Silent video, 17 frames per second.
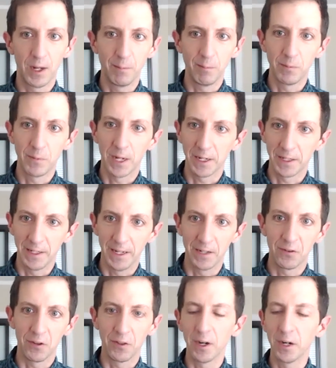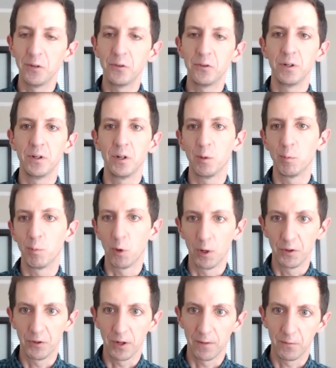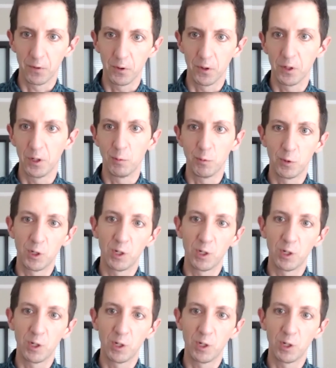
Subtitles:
techniques that they're using to deploy software to